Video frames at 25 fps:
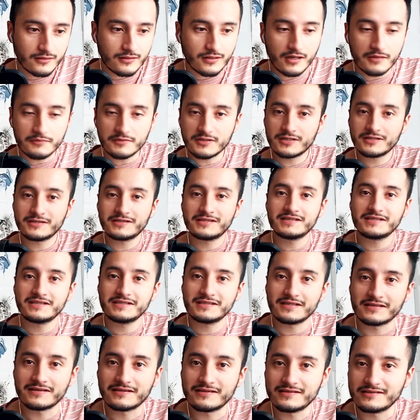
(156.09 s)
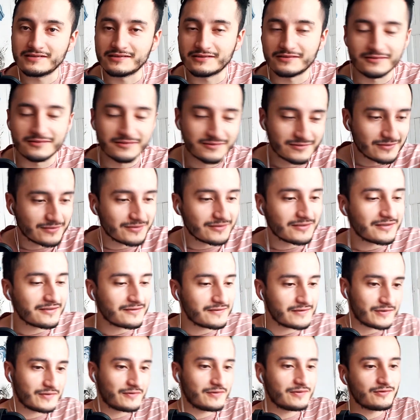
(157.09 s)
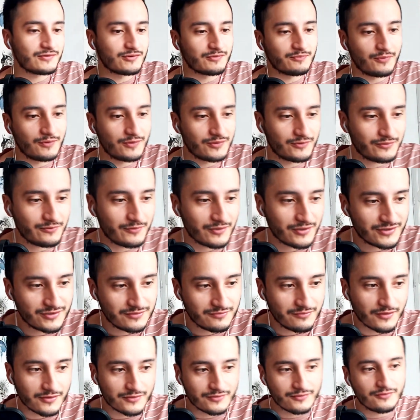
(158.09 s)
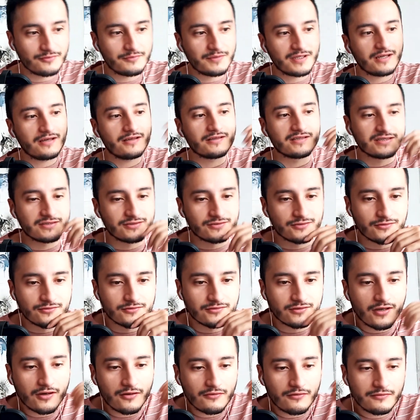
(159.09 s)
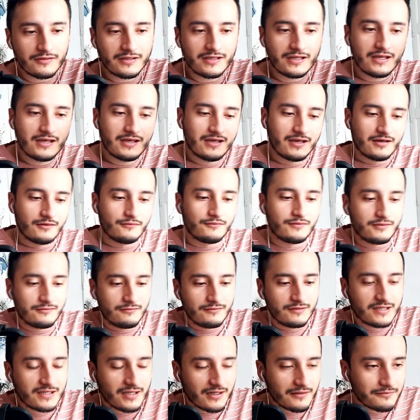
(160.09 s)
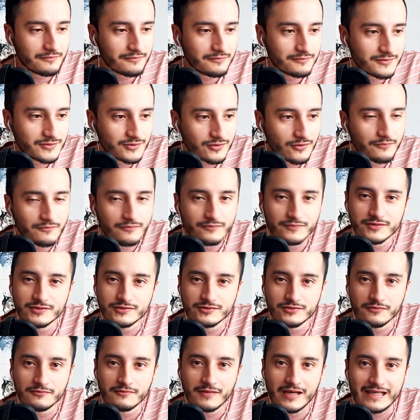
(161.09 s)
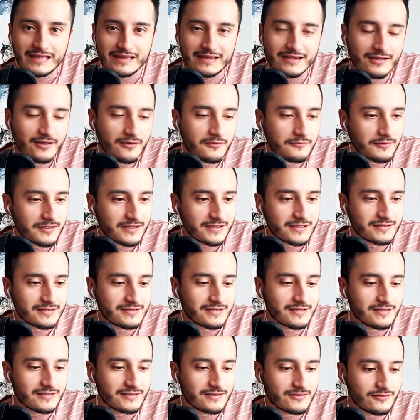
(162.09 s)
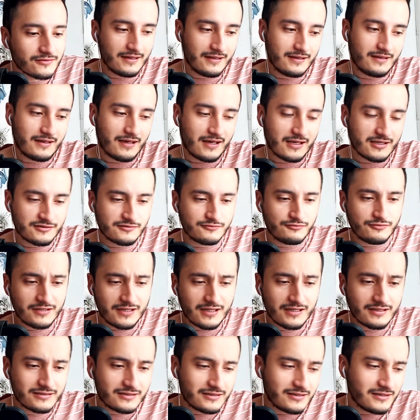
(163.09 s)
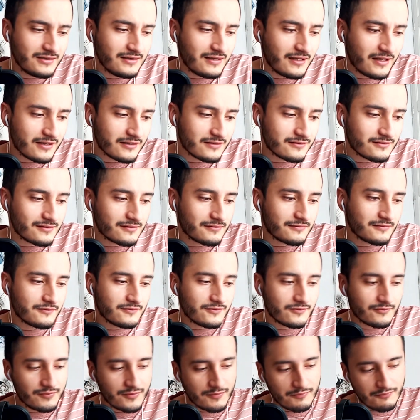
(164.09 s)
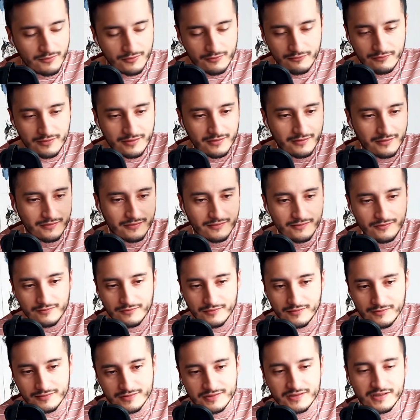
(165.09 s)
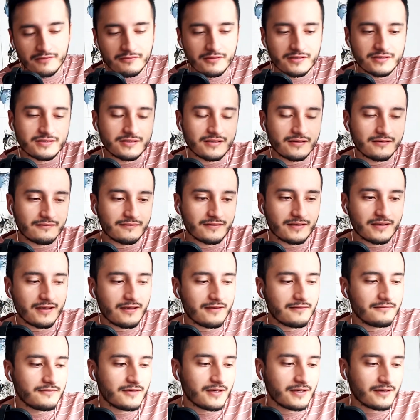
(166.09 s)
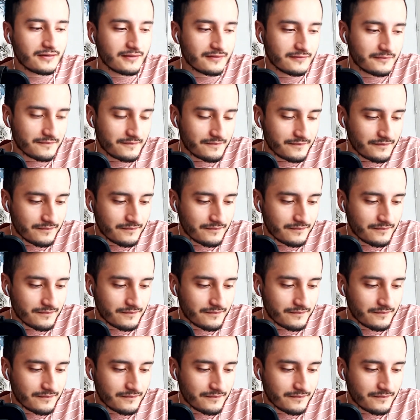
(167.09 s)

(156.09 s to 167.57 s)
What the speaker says: this is a teaser, so they're not going to spoil too much, but oh my god, so now we have some idea of what it is. So, as we can see, like, people were, you know, savage and caveman,